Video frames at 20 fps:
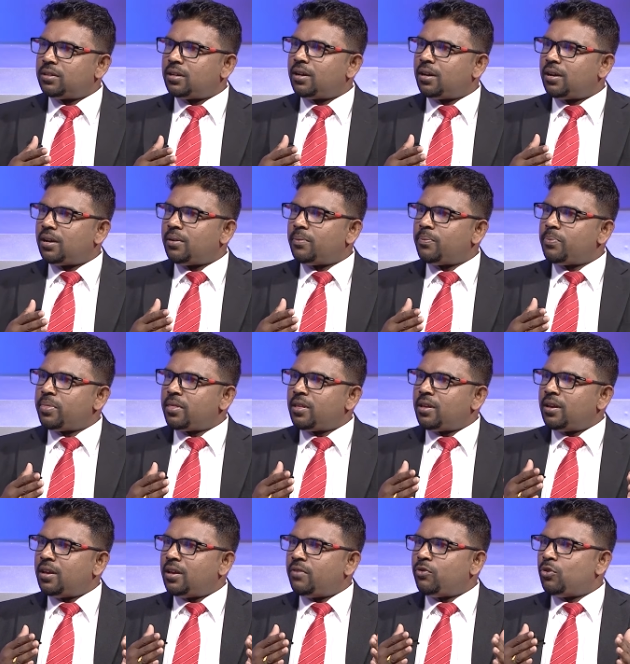uh,
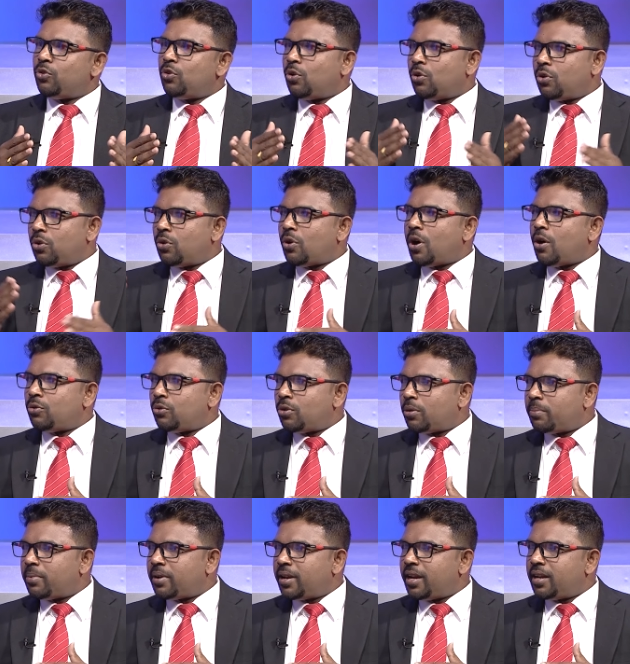if you don't know how to
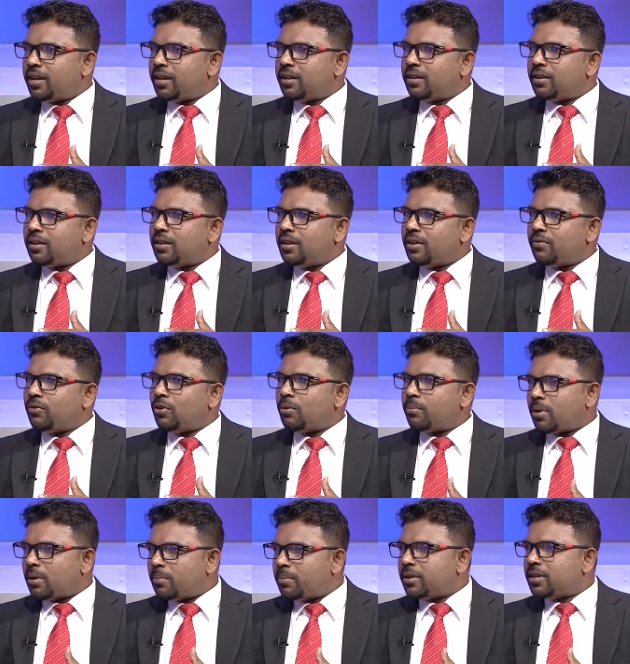operate it, if your
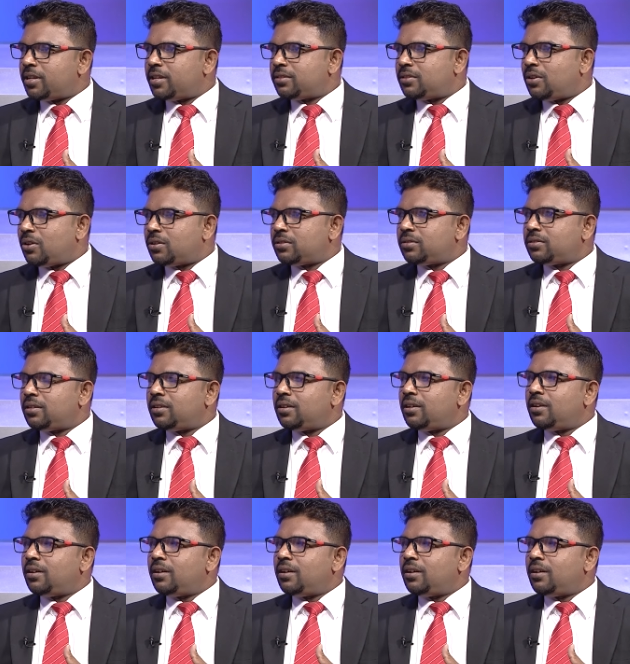property is lost,